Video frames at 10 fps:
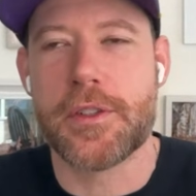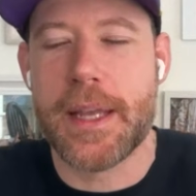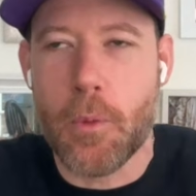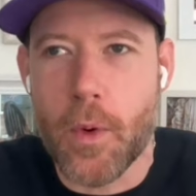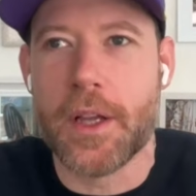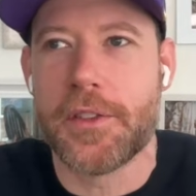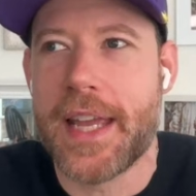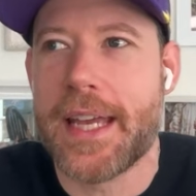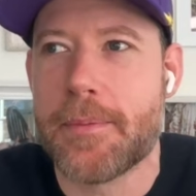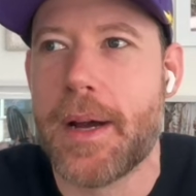they will
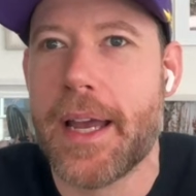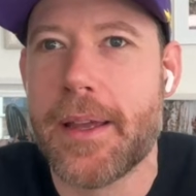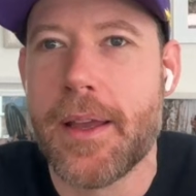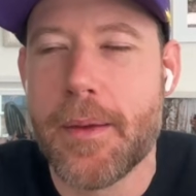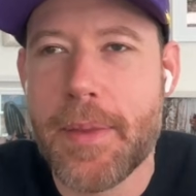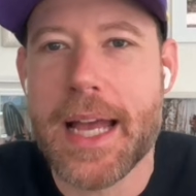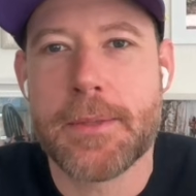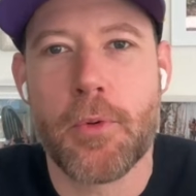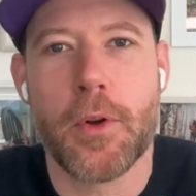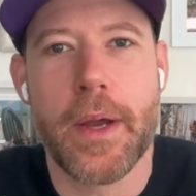take my
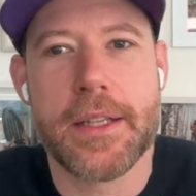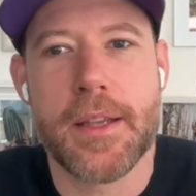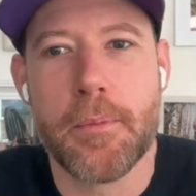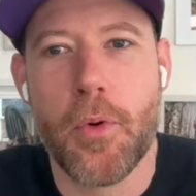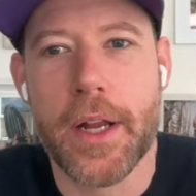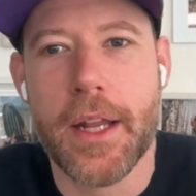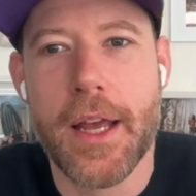passport away at some point.